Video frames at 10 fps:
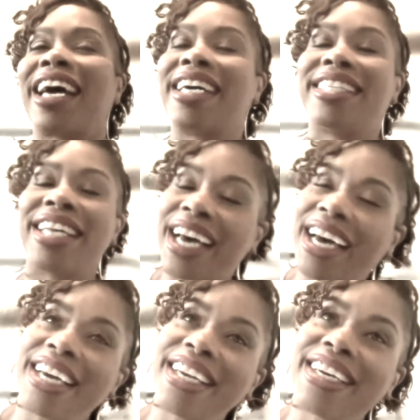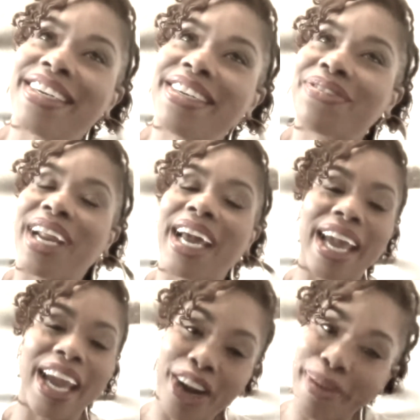said, when I
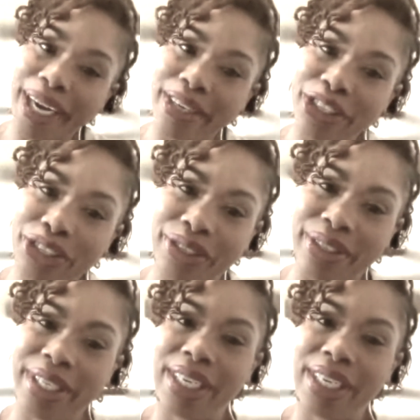care about you,